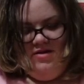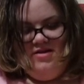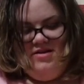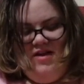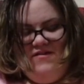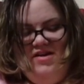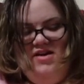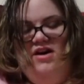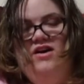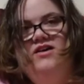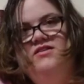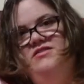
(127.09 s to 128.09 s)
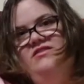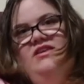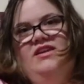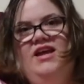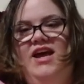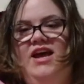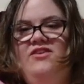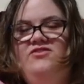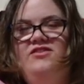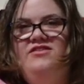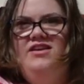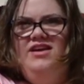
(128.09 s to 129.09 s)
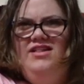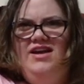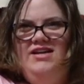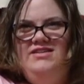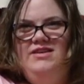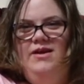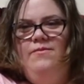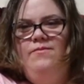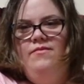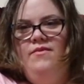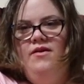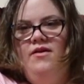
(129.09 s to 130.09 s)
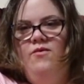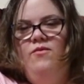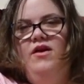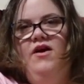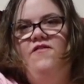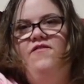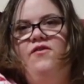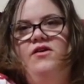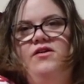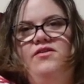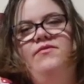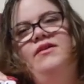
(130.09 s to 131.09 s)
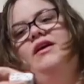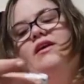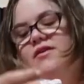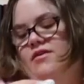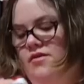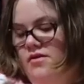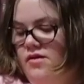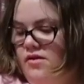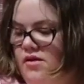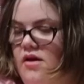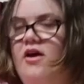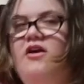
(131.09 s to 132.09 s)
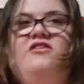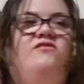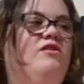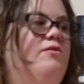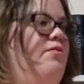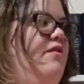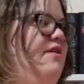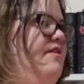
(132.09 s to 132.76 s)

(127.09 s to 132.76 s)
7 cards today, just like last time. Got 4 and a 3. So we're pulling